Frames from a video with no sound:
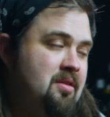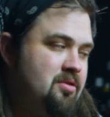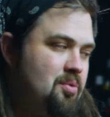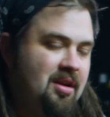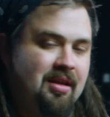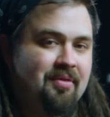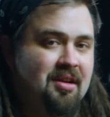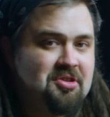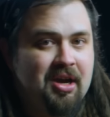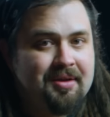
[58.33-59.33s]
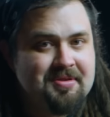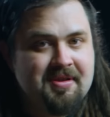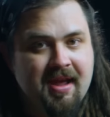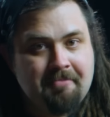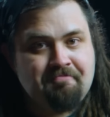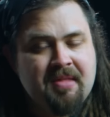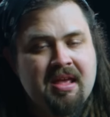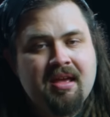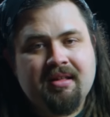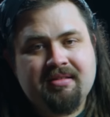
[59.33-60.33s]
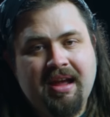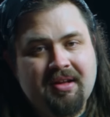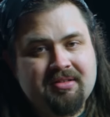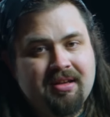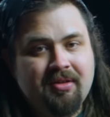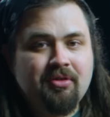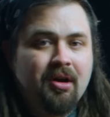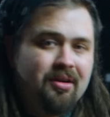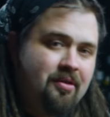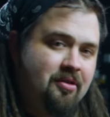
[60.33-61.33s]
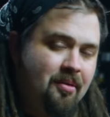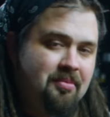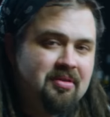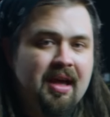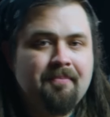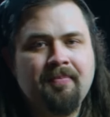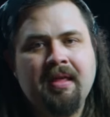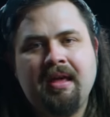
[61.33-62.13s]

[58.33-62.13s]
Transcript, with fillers: So we're gonna give it a shot today, see how it sounds over a drum set